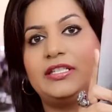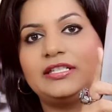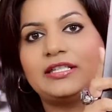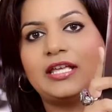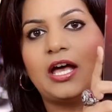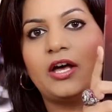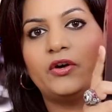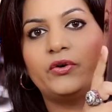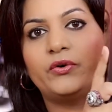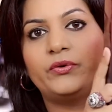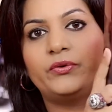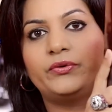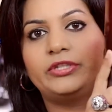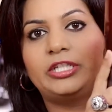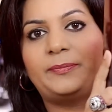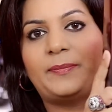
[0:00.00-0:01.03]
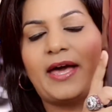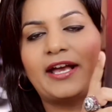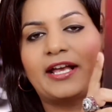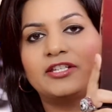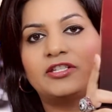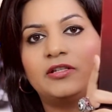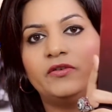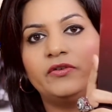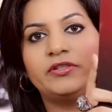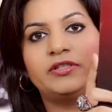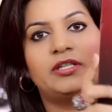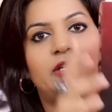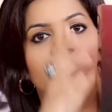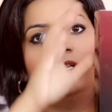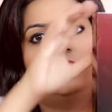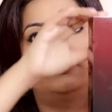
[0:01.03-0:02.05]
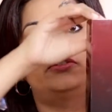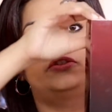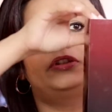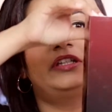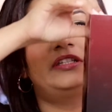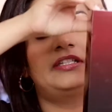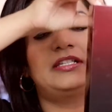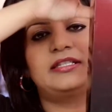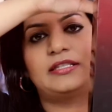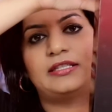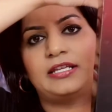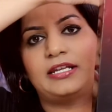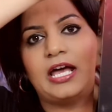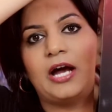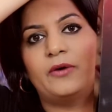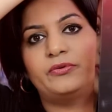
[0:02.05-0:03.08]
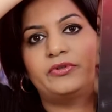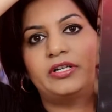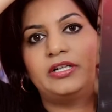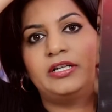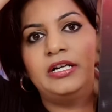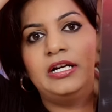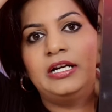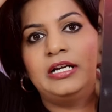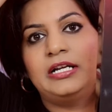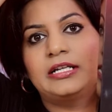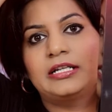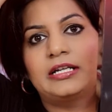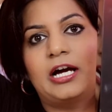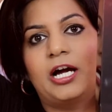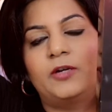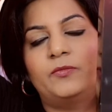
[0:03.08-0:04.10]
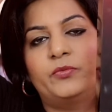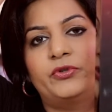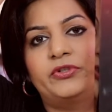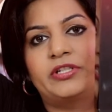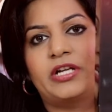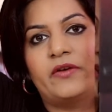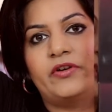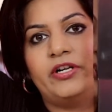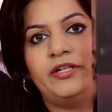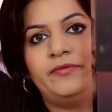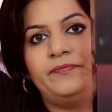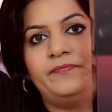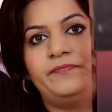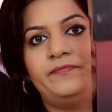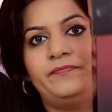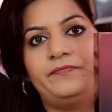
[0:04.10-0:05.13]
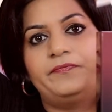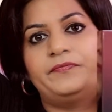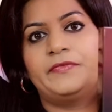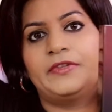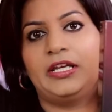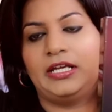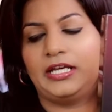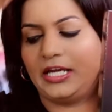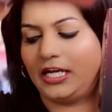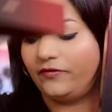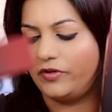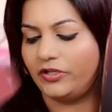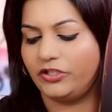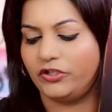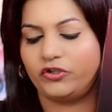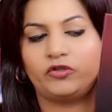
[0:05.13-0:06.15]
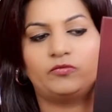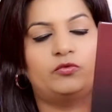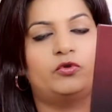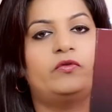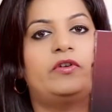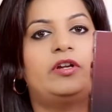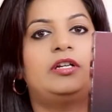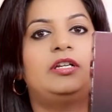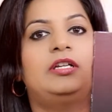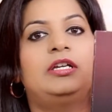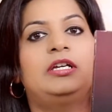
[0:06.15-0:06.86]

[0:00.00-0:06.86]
is how the package looks. So this is an outer cardboard cover, and when you remove it,